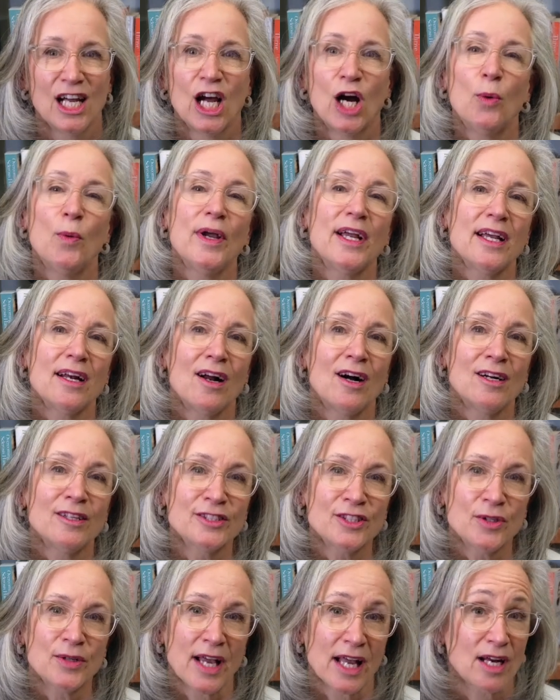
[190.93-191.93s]
We can
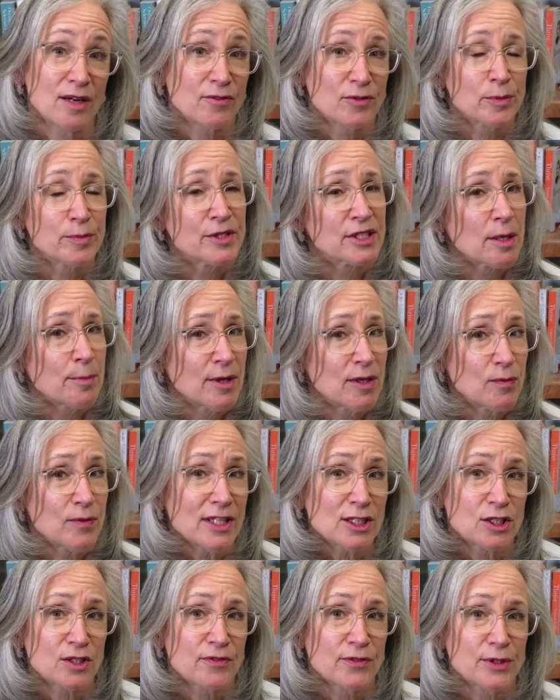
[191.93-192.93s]
also get it from some
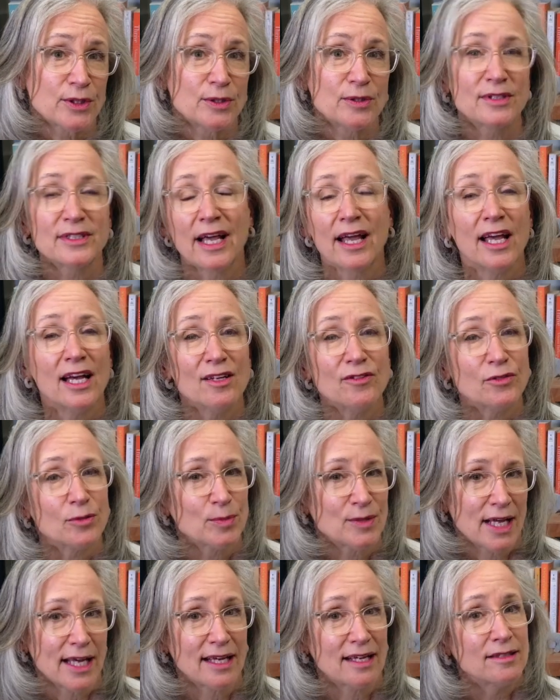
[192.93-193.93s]
enriched foods and from
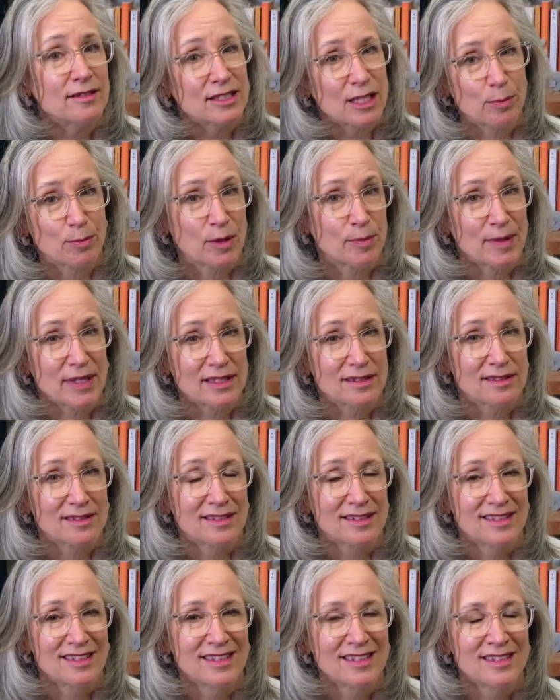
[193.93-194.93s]
taking supplements.
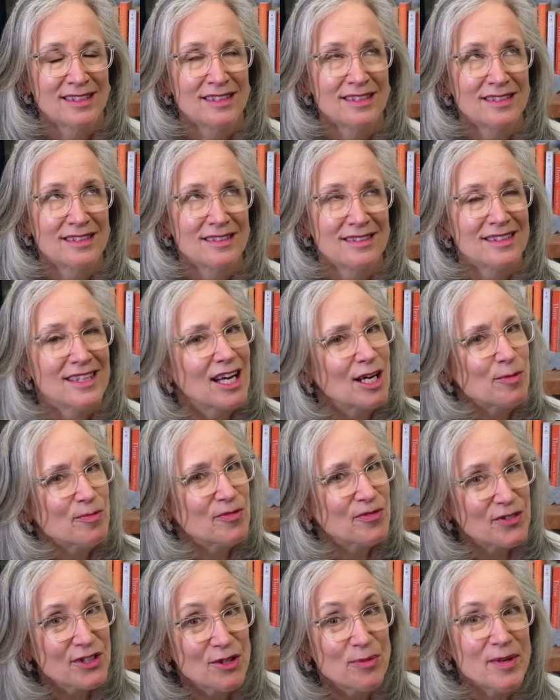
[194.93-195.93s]
I'm
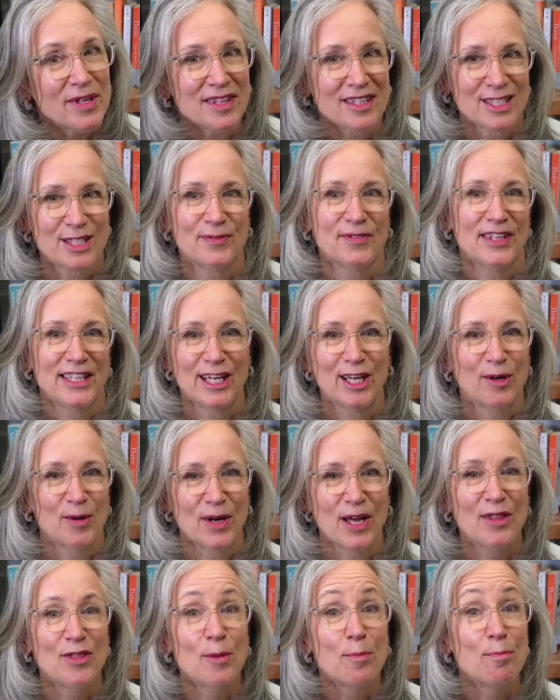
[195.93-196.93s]
filming this video
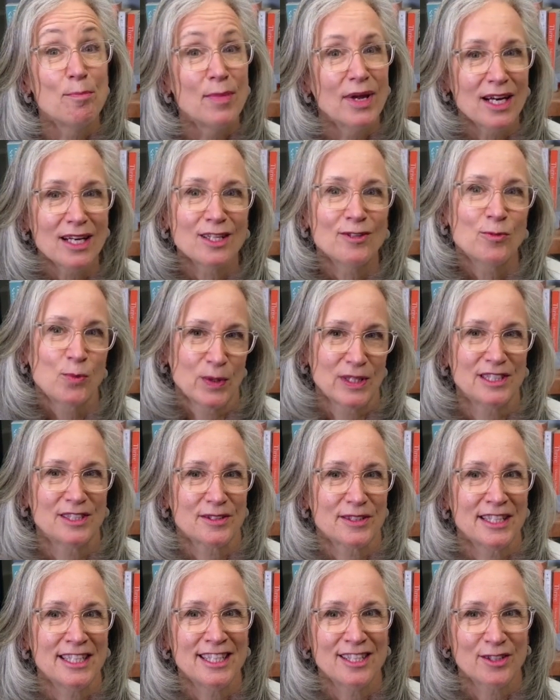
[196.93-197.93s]
in the middle of winter
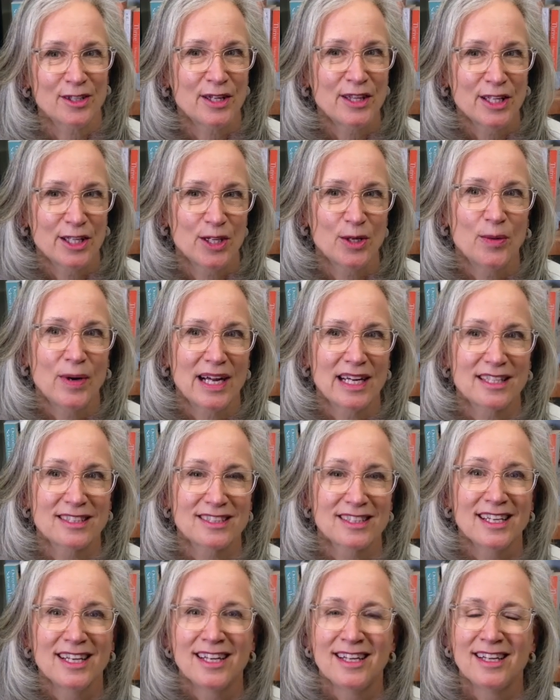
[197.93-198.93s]
here in the U S,
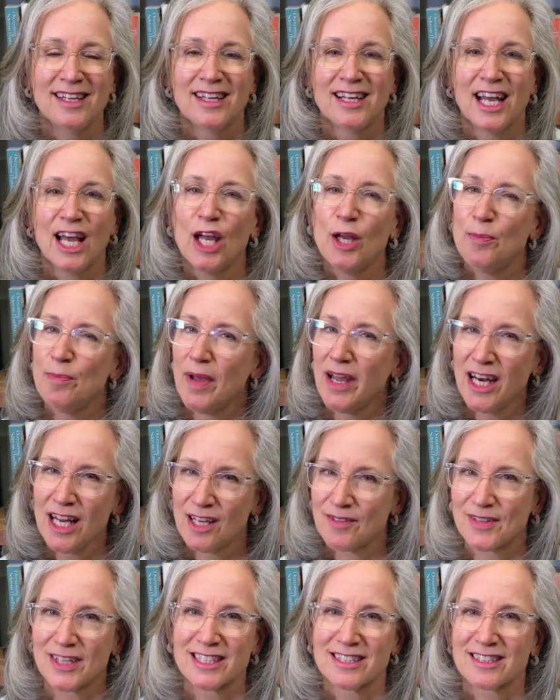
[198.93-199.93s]
and many
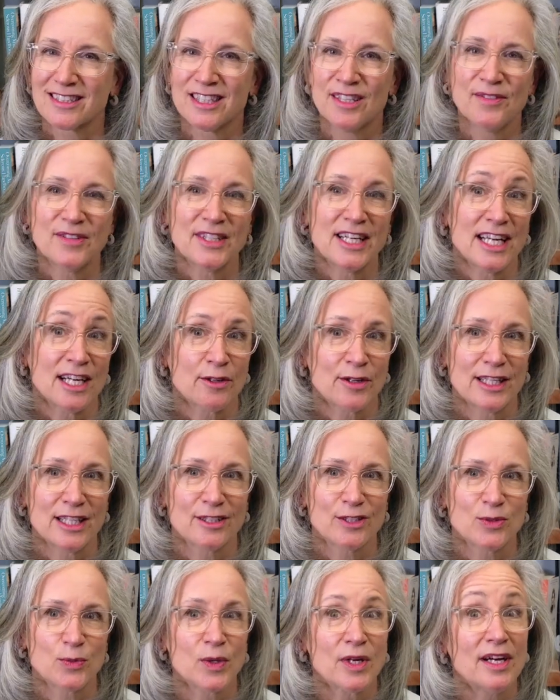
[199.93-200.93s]
of us live in
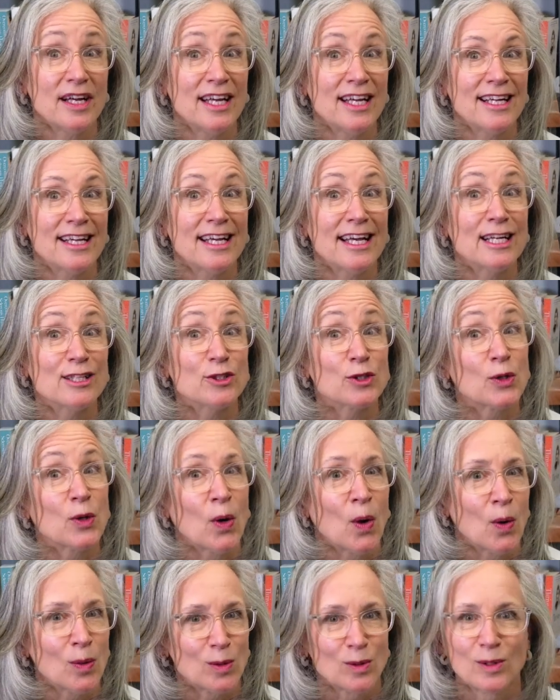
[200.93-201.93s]
areas where it gets
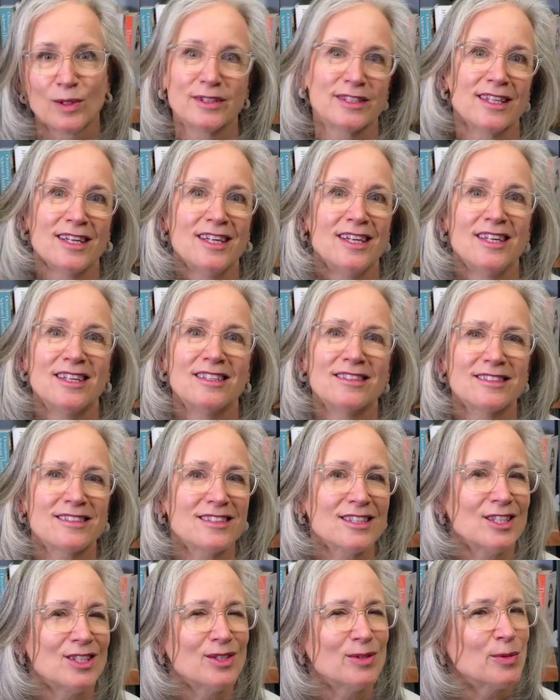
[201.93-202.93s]
cold,
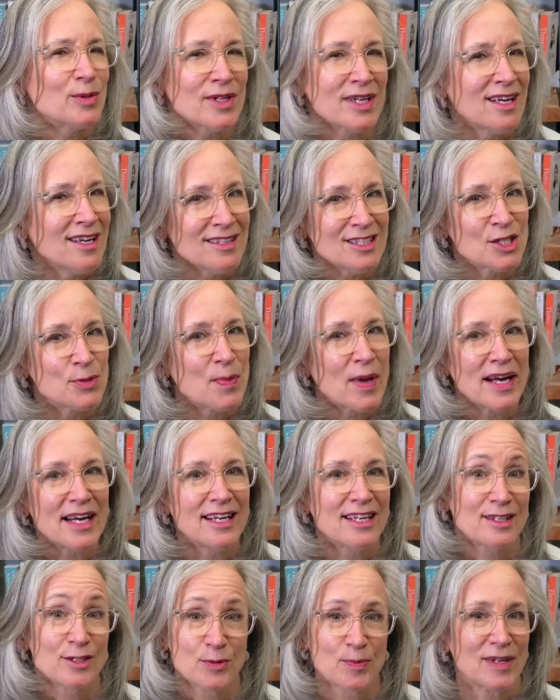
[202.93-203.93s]
so we're not
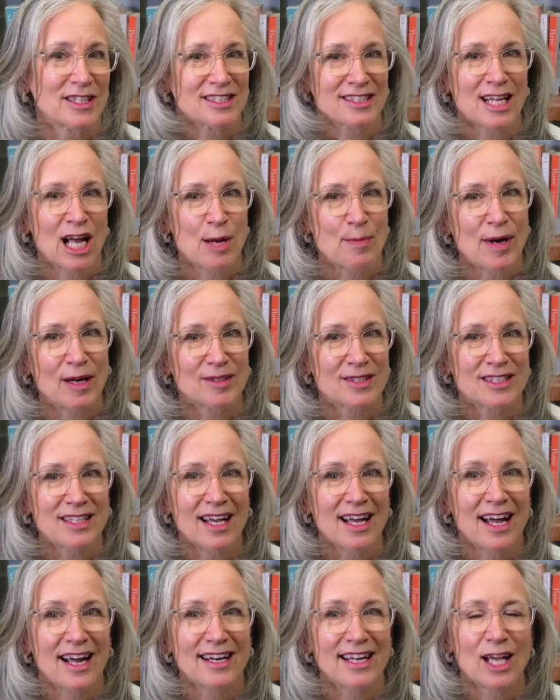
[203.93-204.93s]
spending as much time
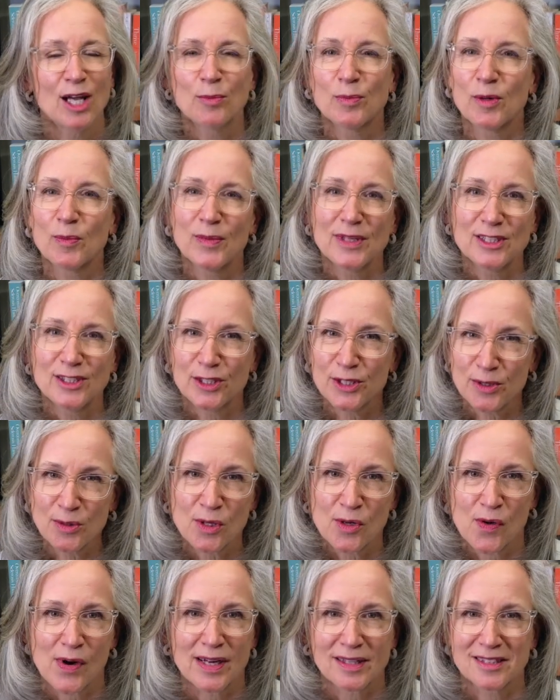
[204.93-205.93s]
outside, and when we do
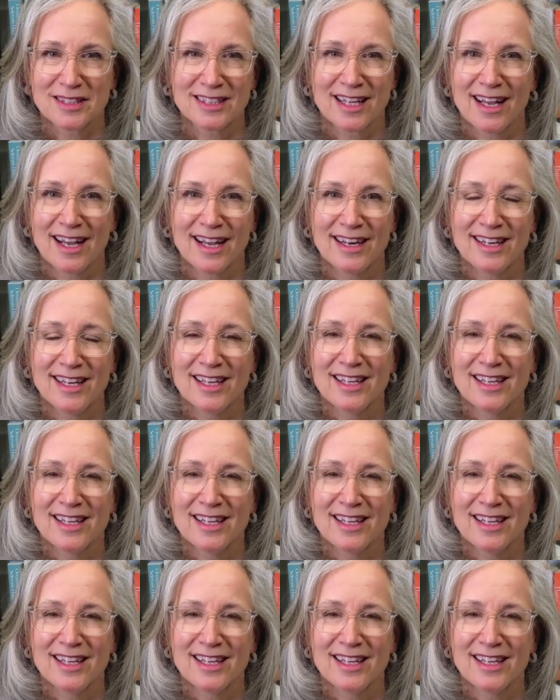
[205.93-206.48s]
go outside,